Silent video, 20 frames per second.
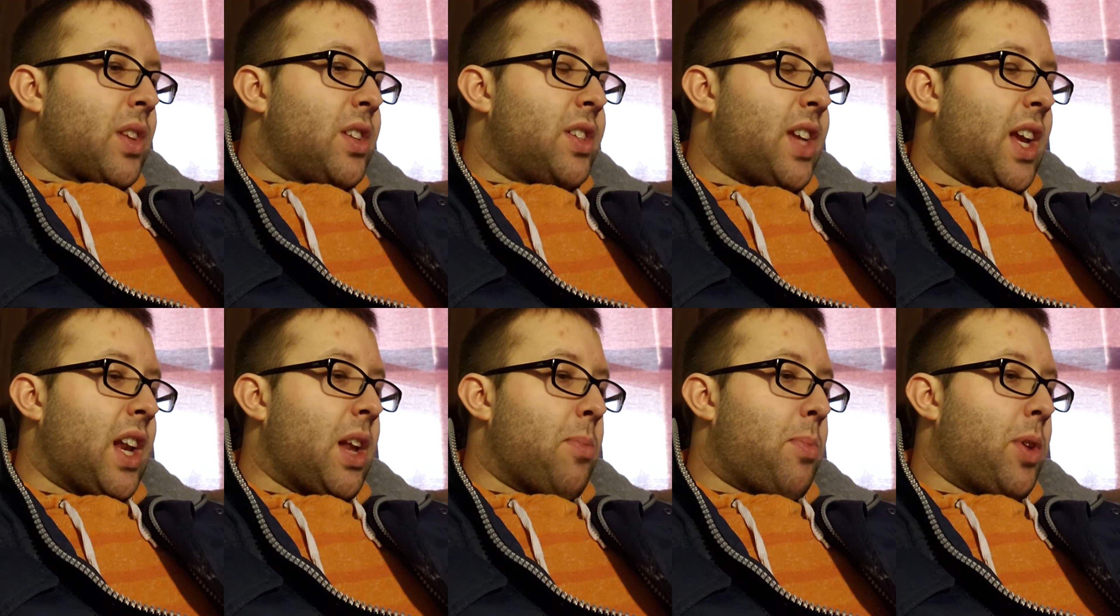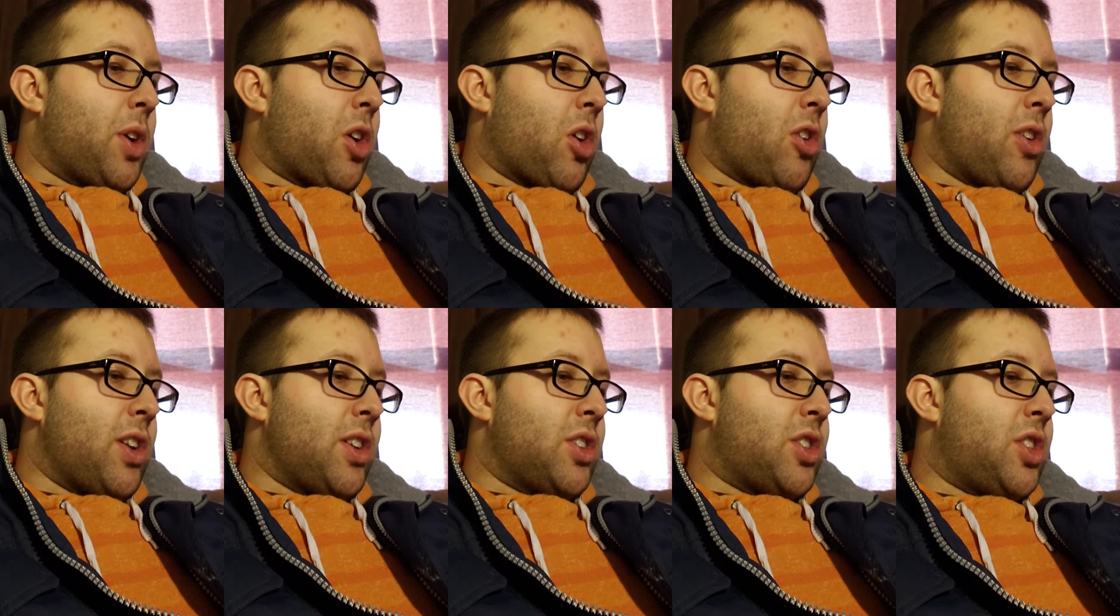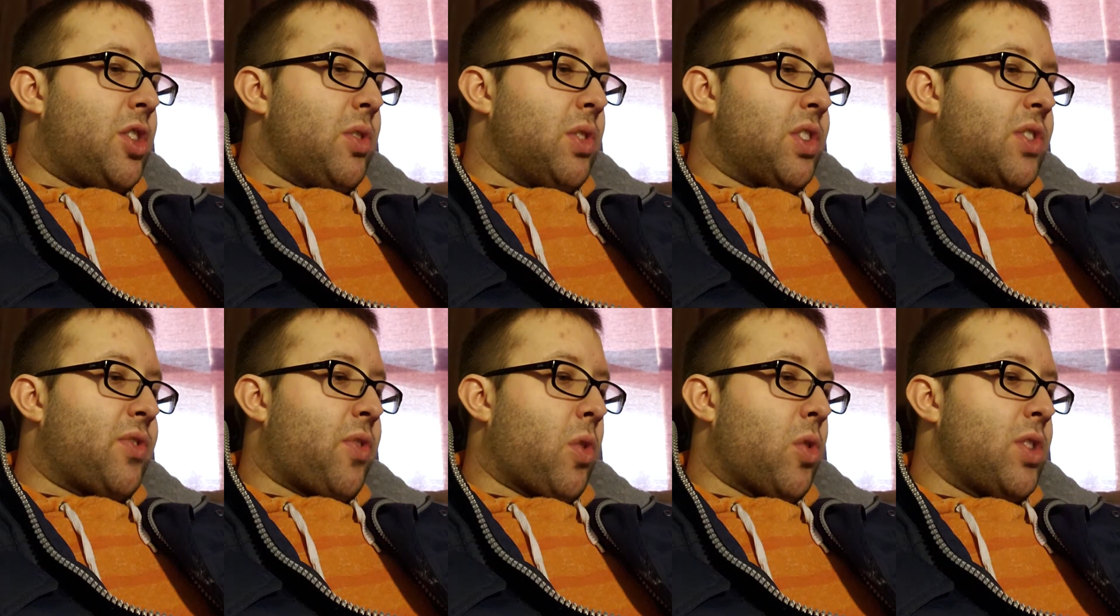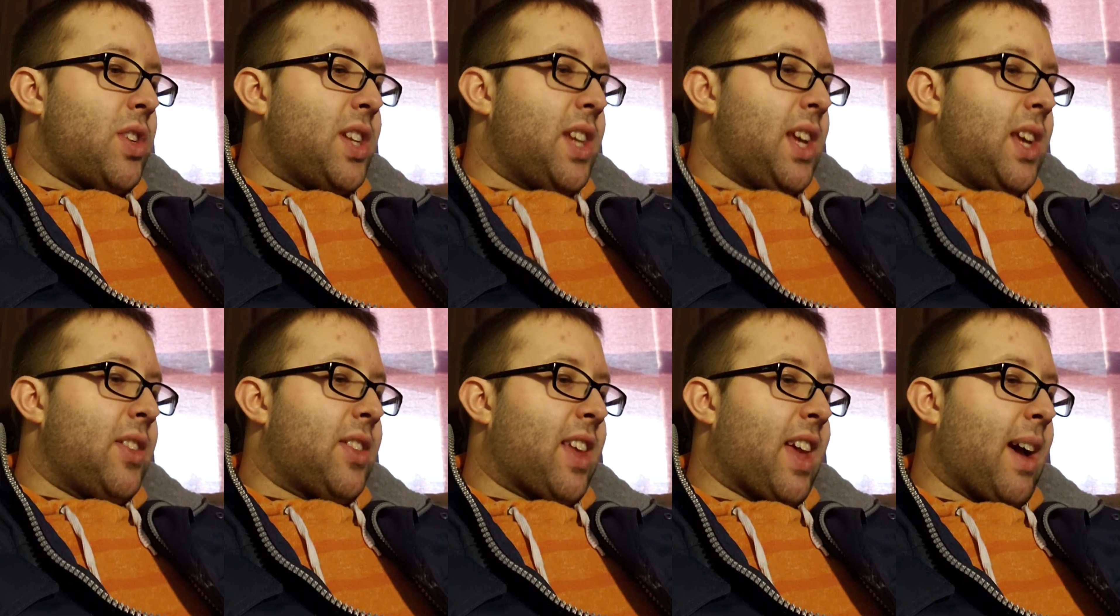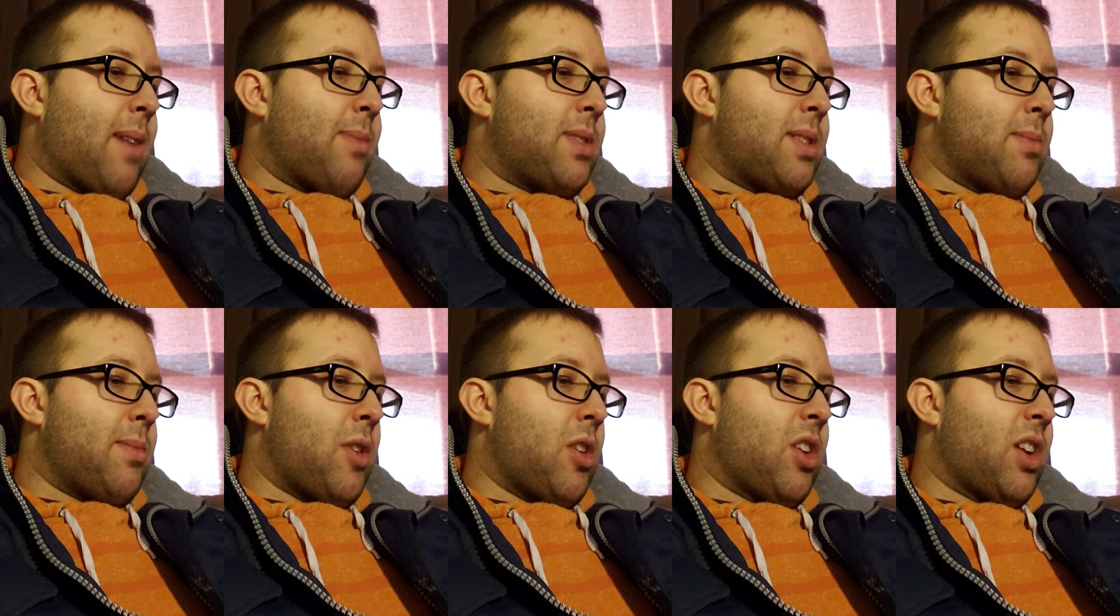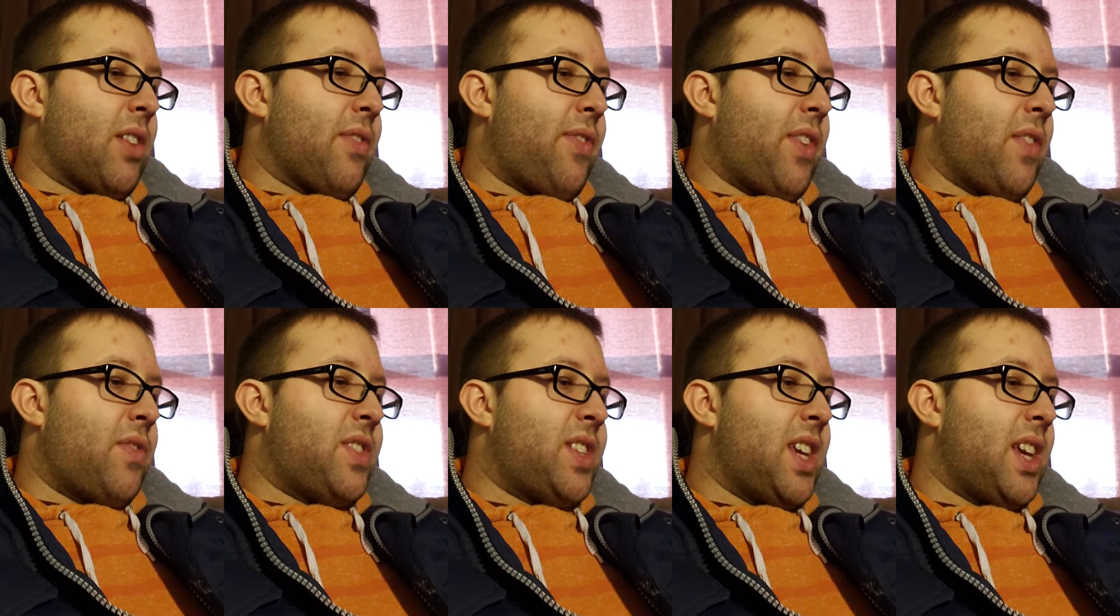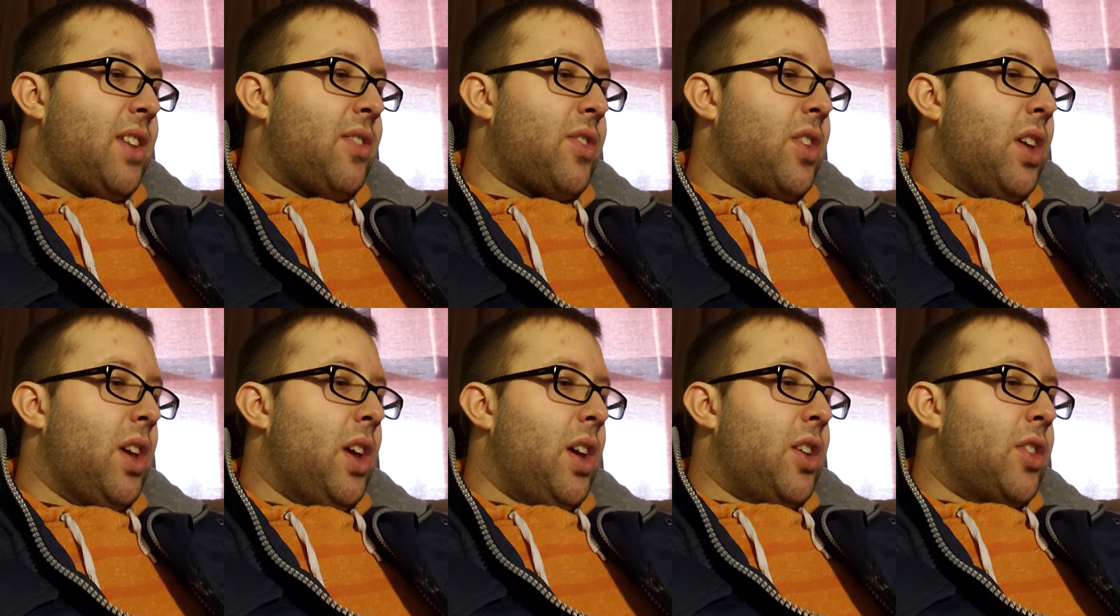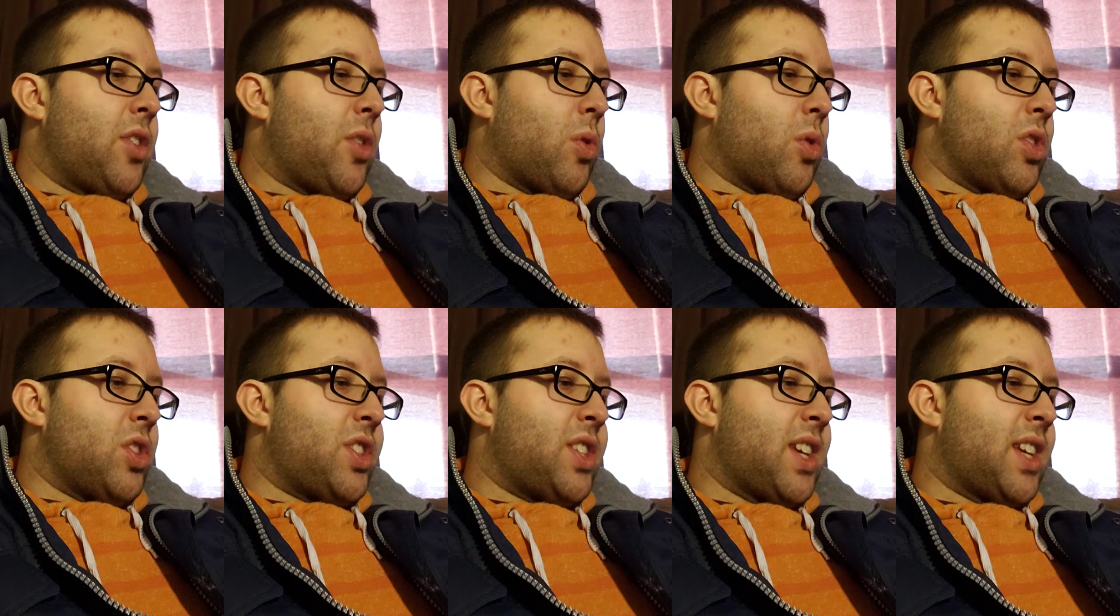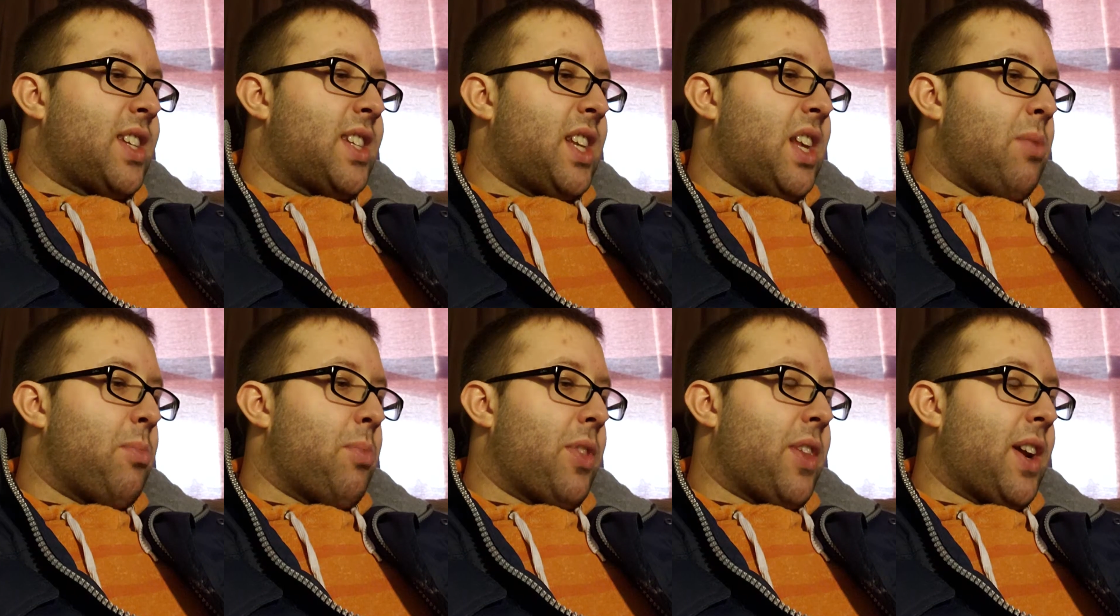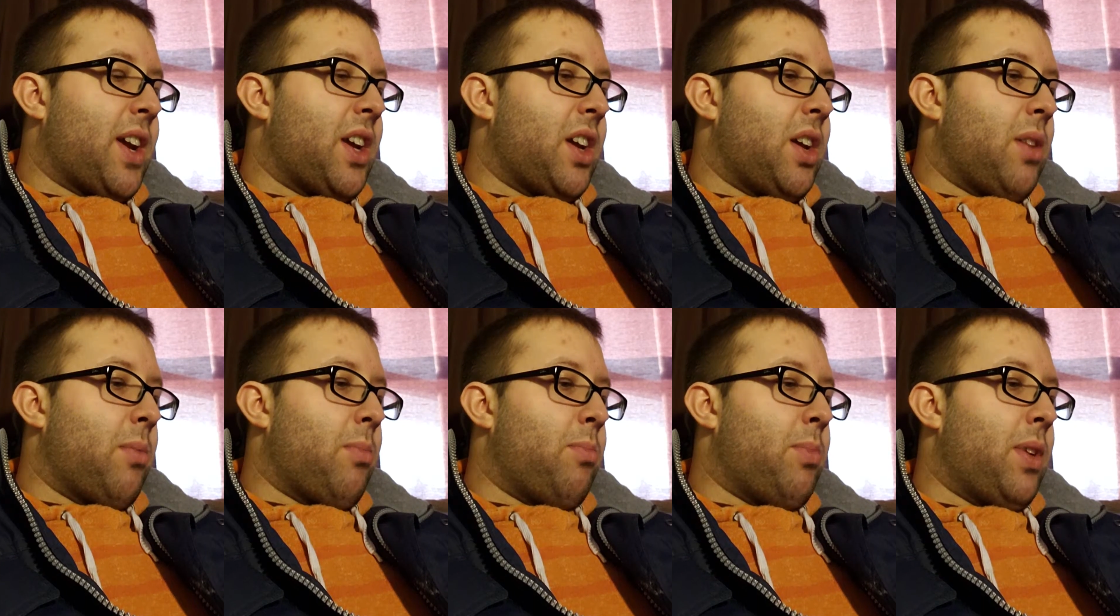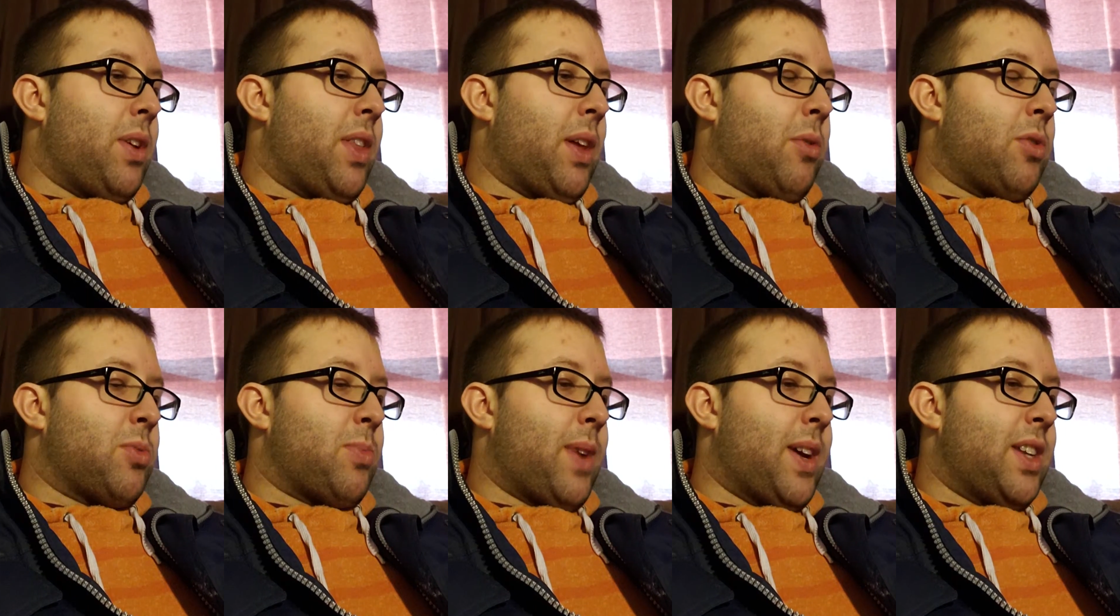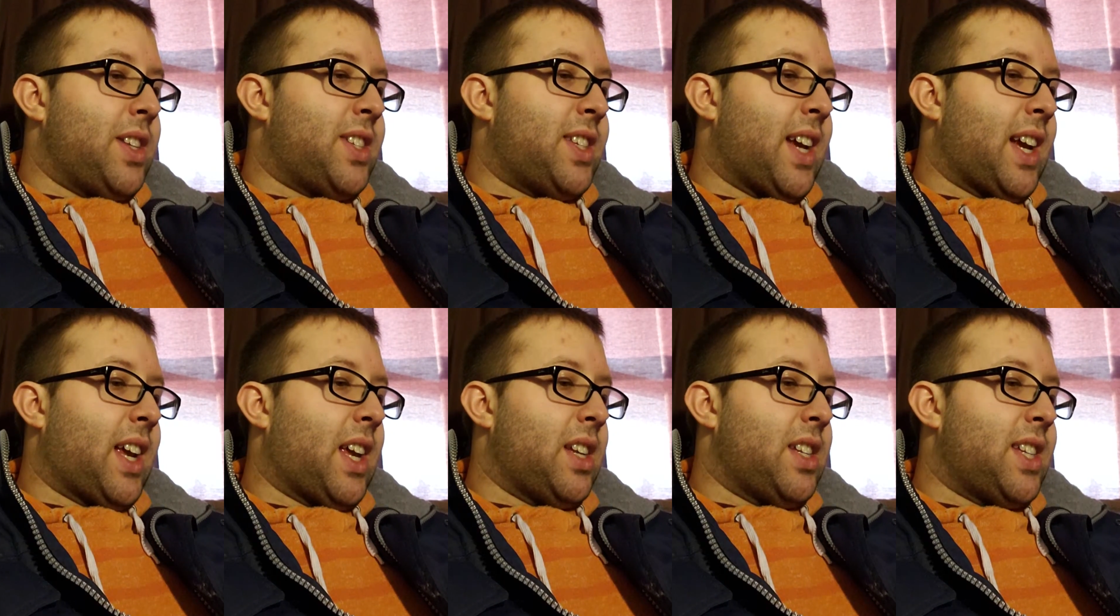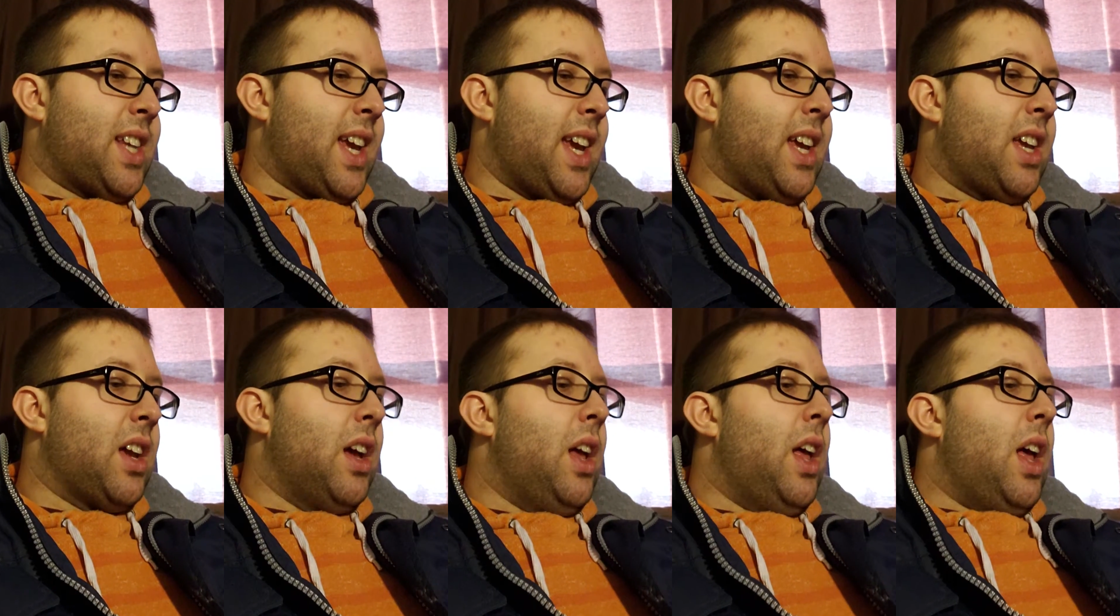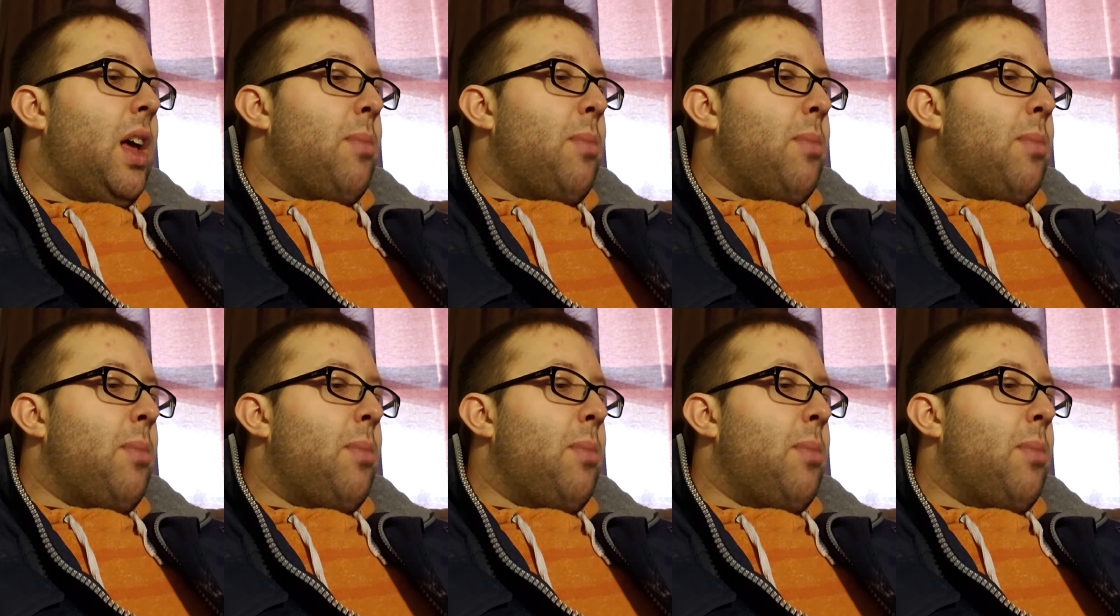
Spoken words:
saying I put Guardians 2 as 14th, Captain America 15th, Thor 16th, but that was my second take.